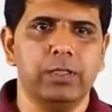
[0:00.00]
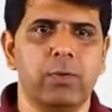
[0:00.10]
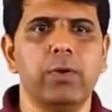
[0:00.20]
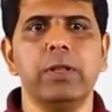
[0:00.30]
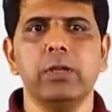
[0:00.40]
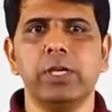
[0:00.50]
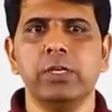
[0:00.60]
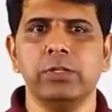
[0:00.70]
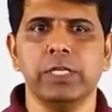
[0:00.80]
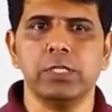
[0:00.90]
Now we will look
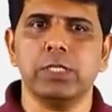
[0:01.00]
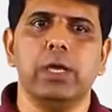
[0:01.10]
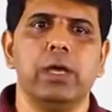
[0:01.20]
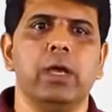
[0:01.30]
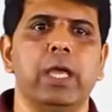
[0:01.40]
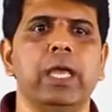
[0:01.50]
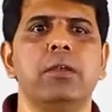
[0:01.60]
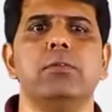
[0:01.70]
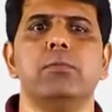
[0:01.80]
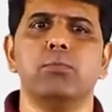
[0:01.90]
into this
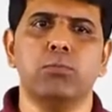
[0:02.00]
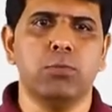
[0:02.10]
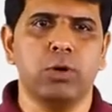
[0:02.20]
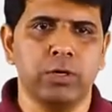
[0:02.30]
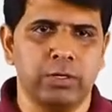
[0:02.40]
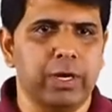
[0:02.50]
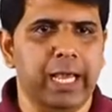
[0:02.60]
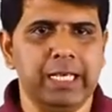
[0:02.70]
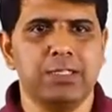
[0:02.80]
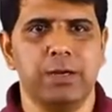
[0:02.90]
in more
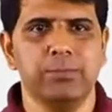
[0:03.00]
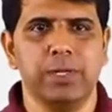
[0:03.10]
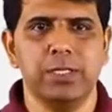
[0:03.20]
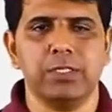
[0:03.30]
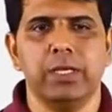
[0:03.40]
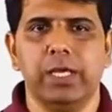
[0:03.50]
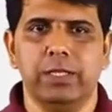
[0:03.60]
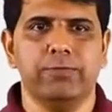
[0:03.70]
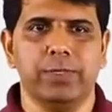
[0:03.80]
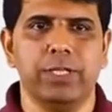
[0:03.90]
examples
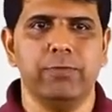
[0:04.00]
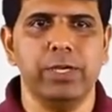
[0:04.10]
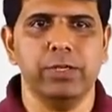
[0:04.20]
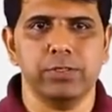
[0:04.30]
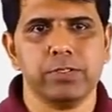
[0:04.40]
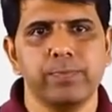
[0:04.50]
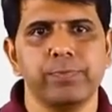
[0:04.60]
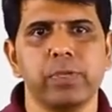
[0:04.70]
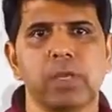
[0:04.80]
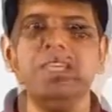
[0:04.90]
in the further videos.
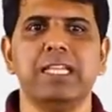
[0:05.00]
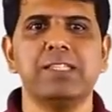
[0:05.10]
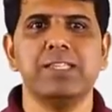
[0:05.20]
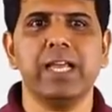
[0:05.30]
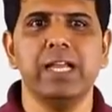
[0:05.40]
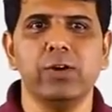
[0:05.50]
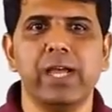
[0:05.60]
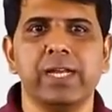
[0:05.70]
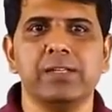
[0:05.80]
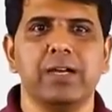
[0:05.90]
Let's take a
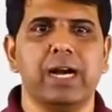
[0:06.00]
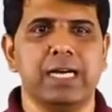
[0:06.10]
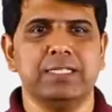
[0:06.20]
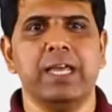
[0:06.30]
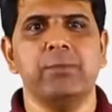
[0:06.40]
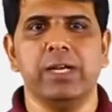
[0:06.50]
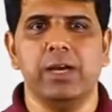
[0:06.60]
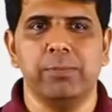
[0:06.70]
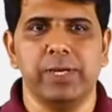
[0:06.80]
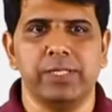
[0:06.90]
look at
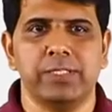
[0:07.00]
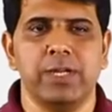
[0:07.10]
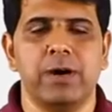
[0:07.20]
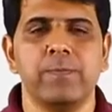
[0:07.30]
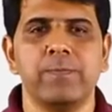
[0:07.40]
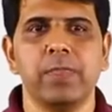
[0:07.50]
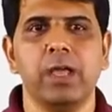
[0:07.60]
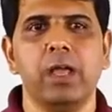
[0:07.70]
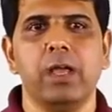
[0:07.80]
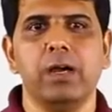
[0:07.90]
assignment operators now.
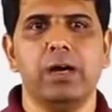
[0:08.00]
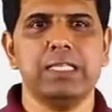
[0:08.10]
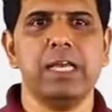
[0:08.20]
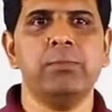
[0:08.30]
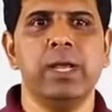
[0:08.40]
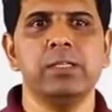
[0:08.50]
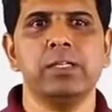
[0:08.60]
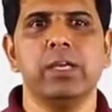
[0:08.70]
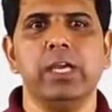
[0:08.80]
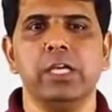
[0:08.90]

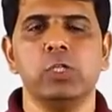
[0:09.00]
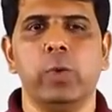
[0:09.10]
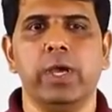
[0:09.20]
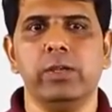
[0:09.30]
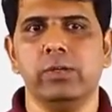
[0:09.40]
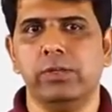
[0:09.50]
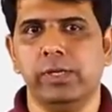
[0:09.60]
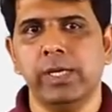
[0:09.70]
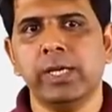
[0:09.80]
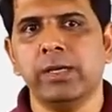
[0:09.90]
Assignment is where you
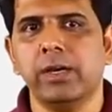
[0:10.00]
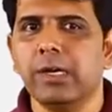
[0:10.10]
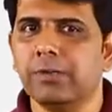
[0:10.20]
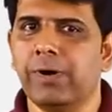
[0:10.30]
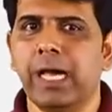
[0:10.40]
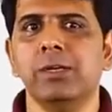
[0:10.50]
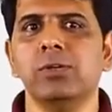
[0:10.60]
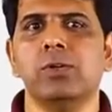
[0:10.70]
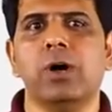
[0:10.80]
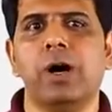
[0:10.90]
take a
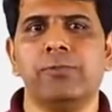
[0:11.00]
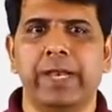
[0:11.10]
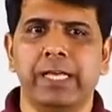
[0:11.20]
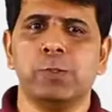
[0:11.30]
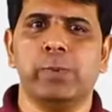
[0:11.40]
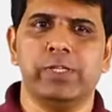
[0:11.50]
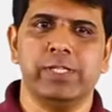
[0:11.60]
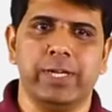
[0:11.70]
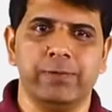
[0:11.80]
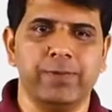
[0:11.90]
value of an
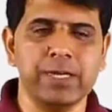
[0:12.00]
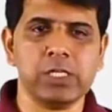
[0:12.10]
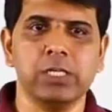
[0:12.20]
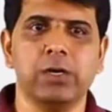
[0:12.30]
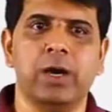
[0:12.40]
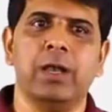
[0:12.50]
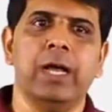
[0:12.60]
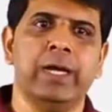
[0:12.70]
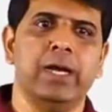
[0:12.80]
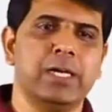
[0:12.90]
expression or a function call
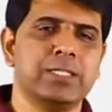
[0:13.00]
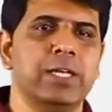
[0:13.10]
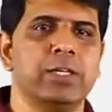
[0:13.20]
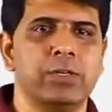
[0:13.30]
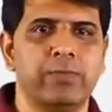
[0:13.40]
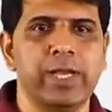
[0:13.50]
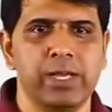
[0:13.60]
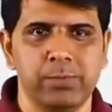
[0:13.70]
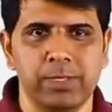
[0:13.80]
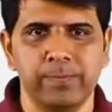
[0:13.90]
and assign it to a
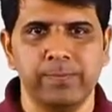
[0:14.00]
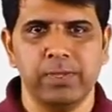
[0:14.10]
variable.